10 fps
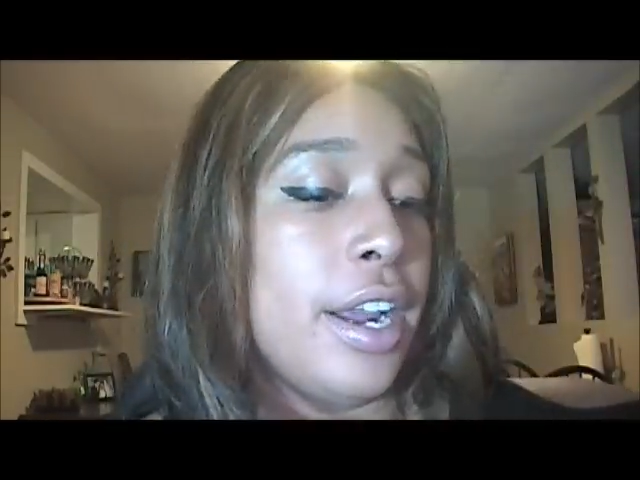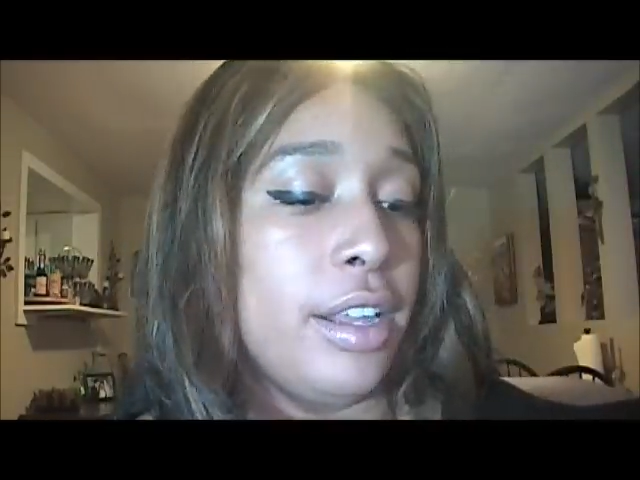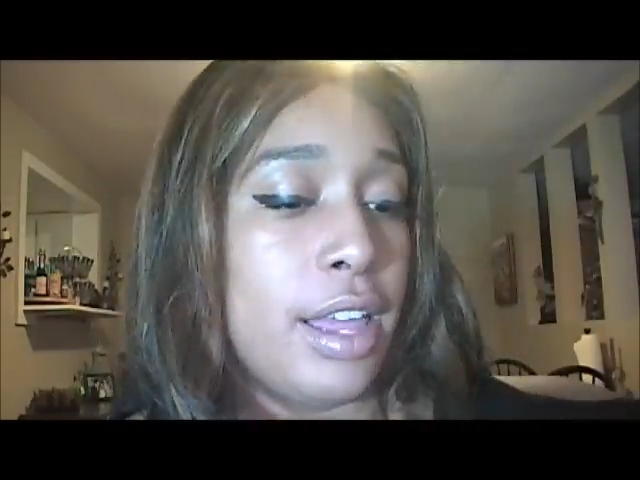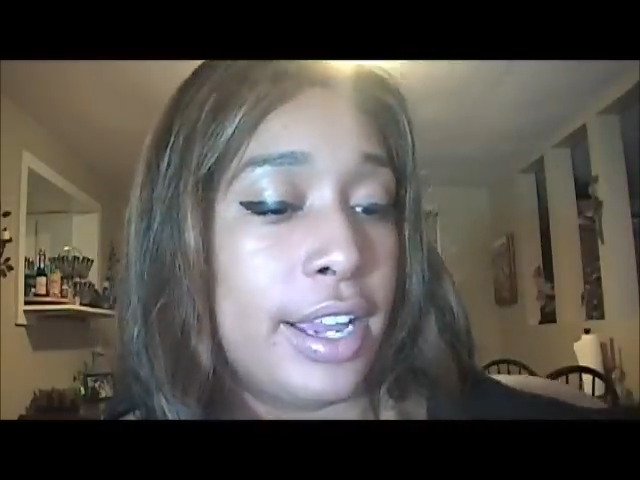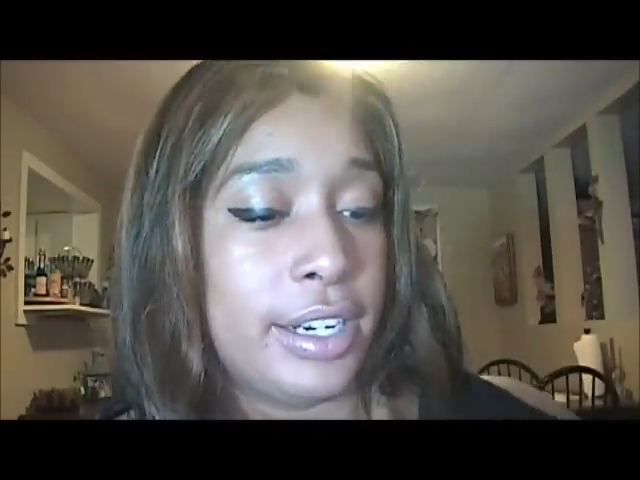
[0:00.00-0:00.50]

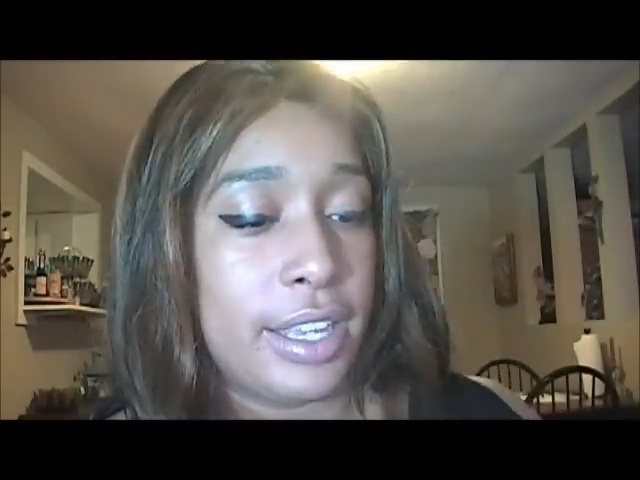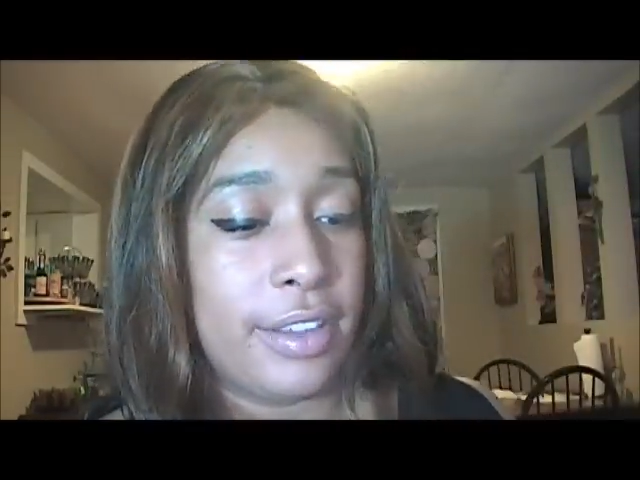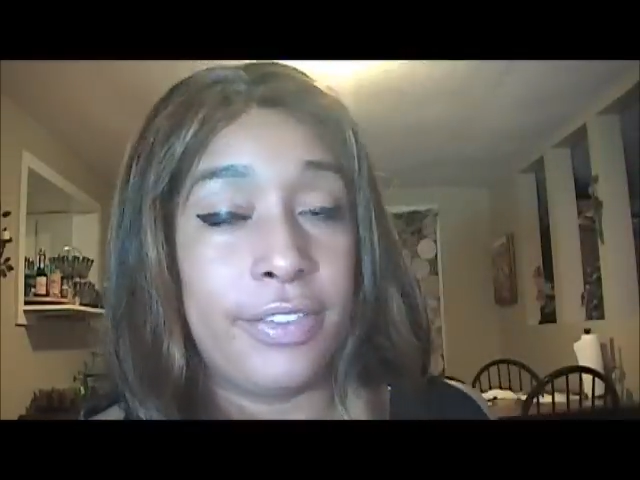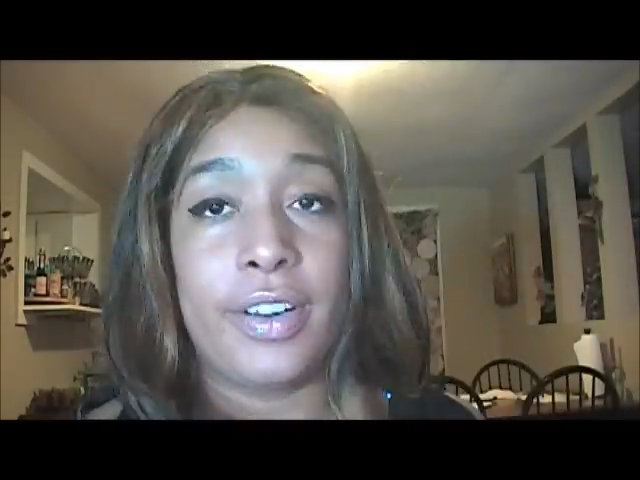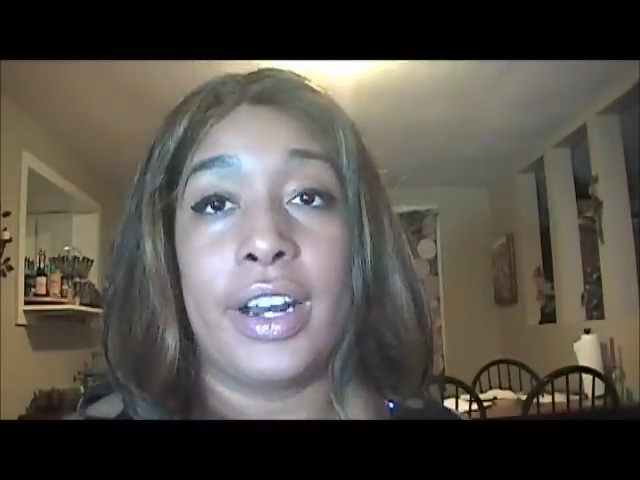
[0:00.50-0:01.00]
hairline
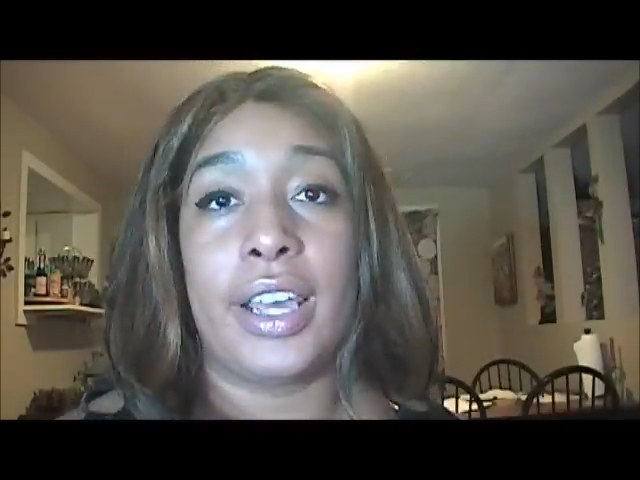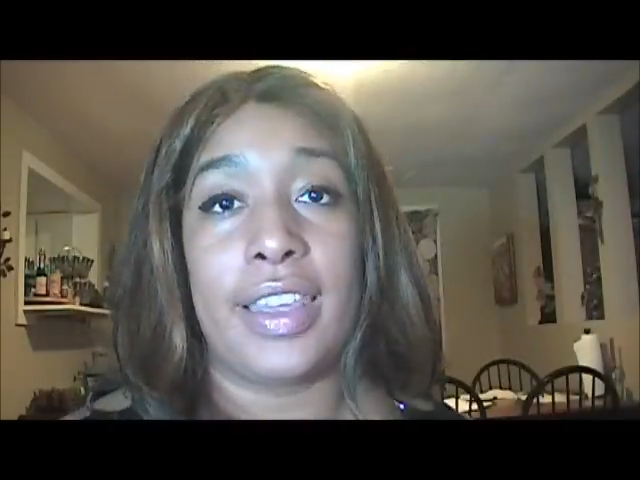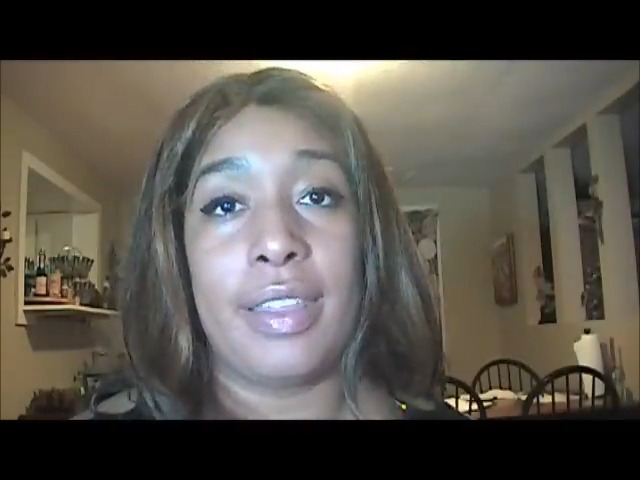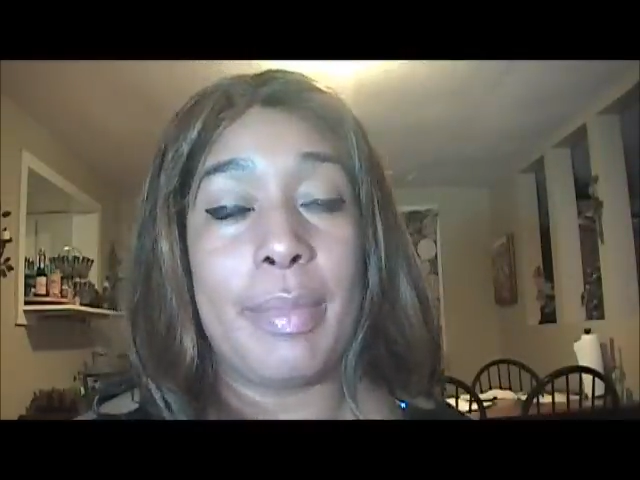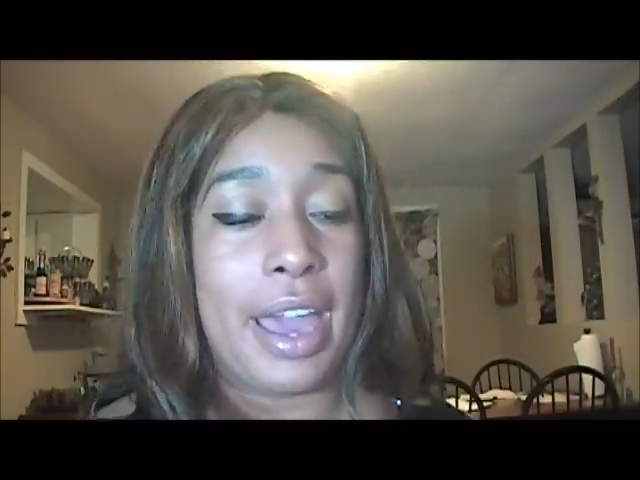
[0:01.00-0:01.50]
in the front
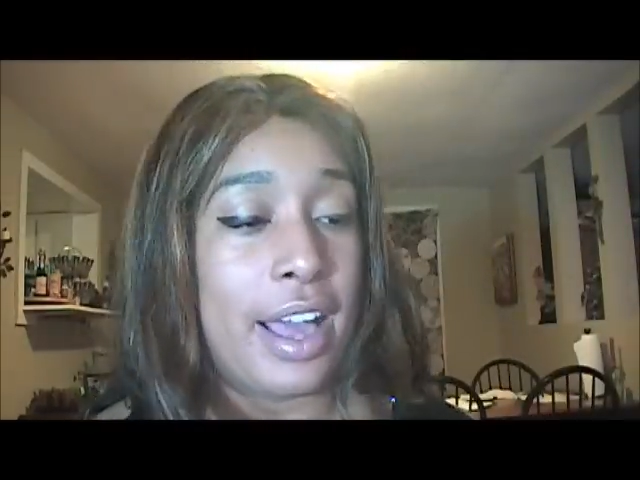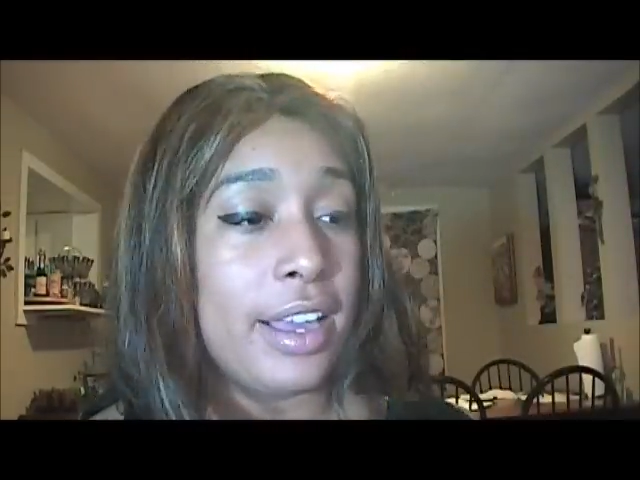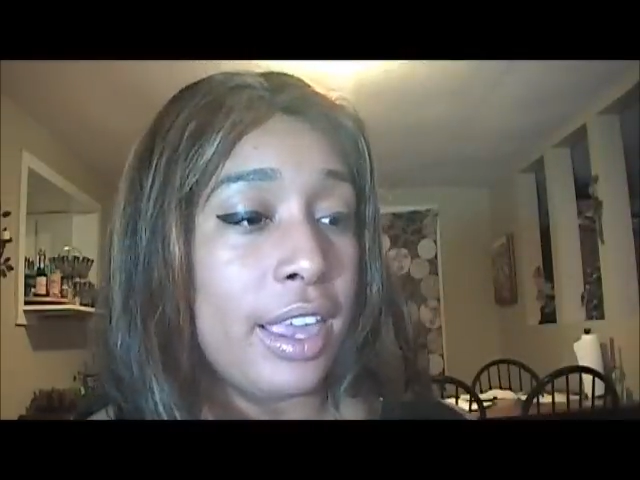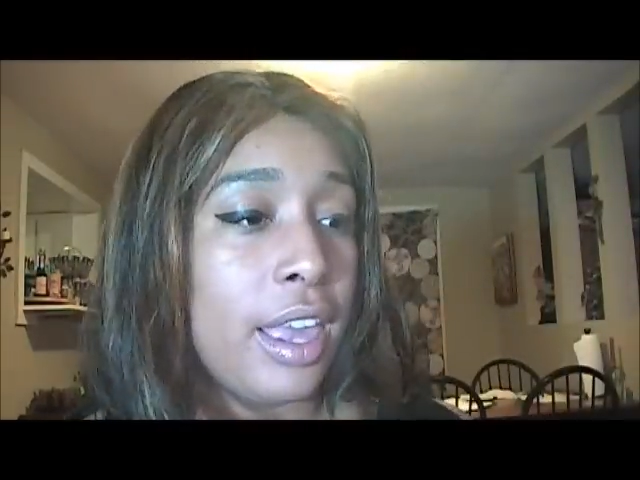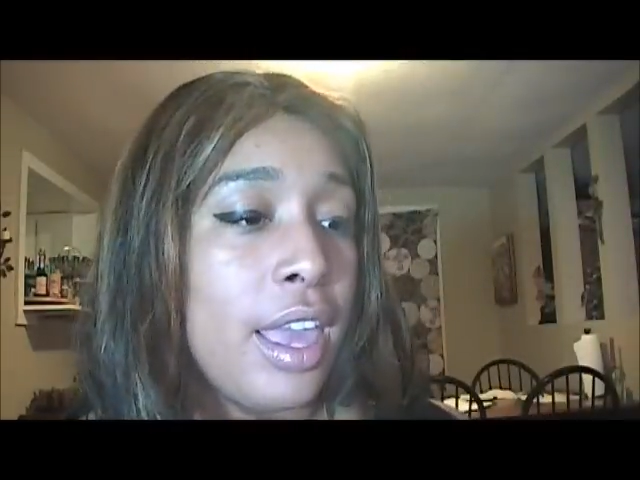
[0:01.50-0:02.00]
and the
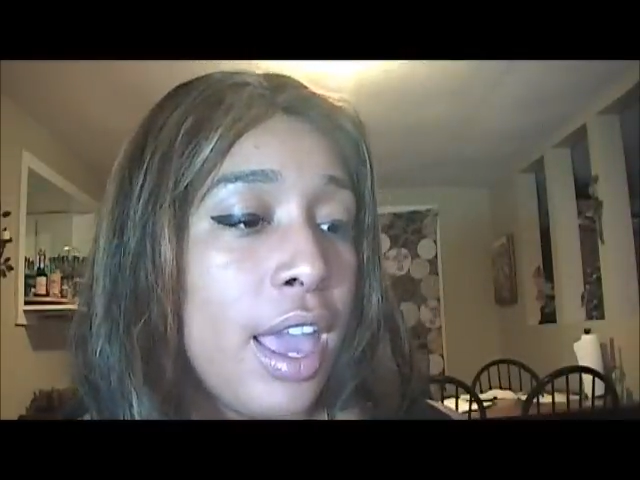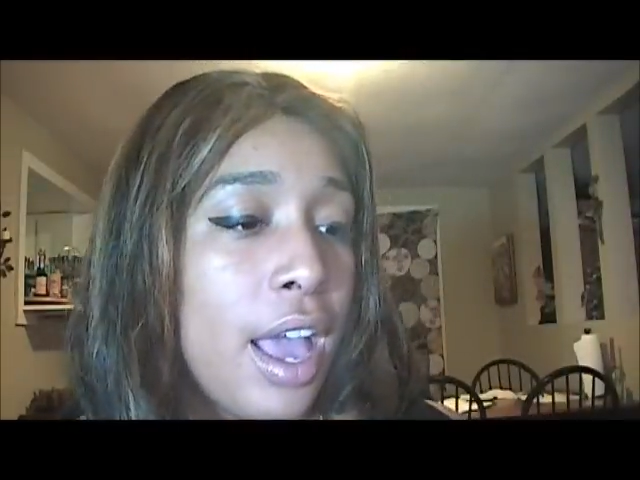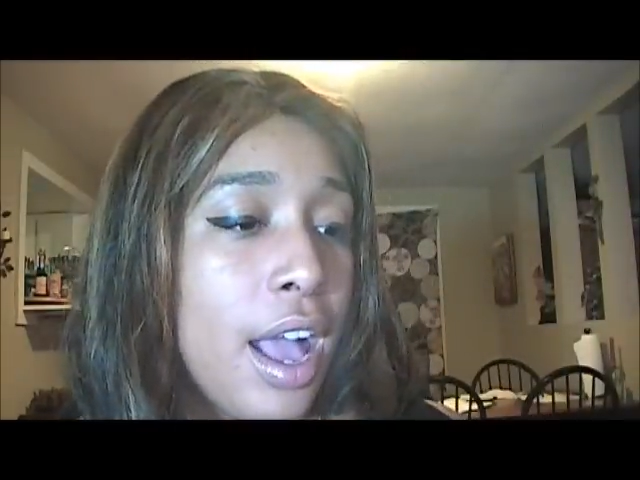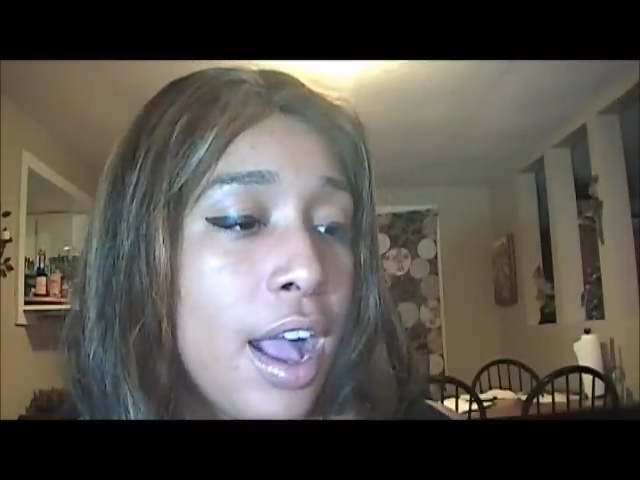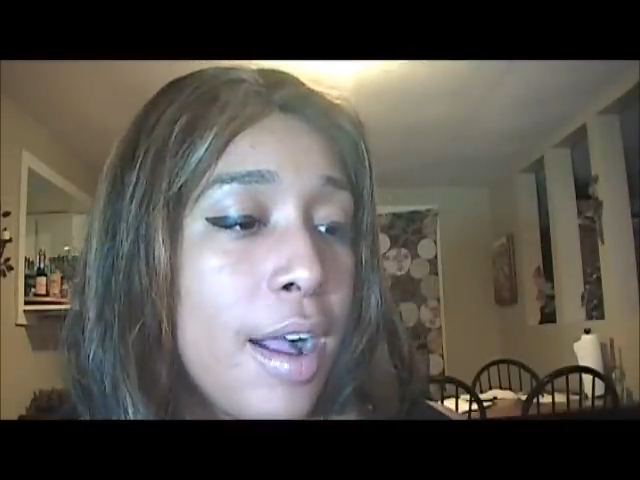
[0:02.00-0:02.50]
back.
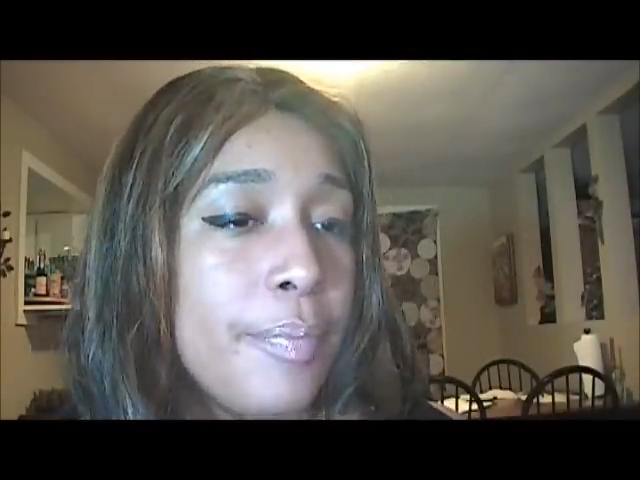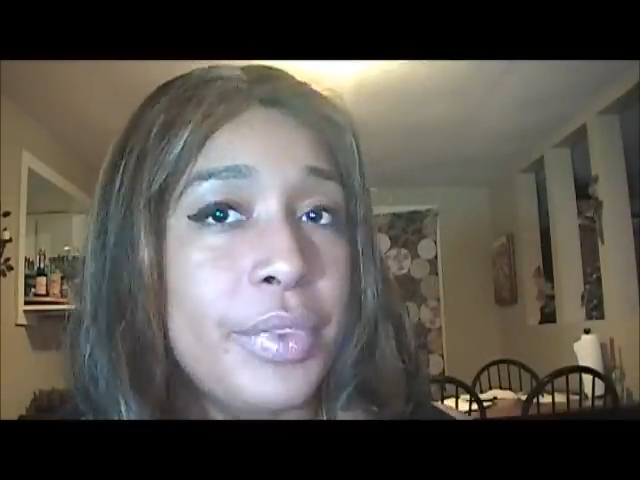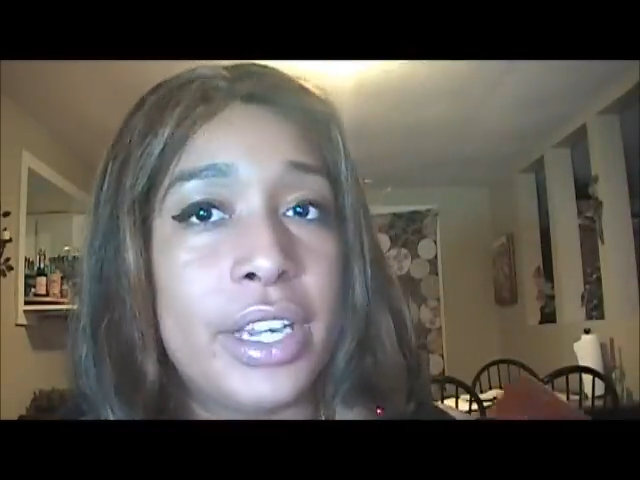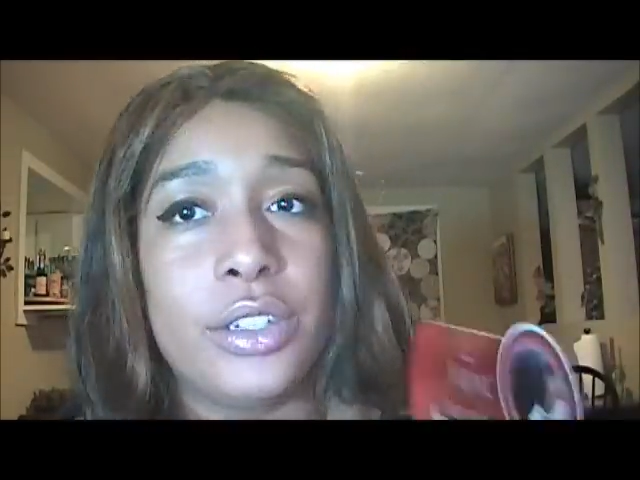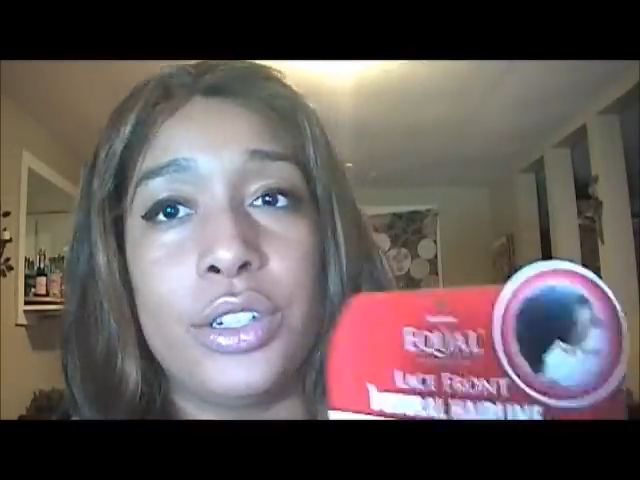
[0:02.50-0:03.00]
It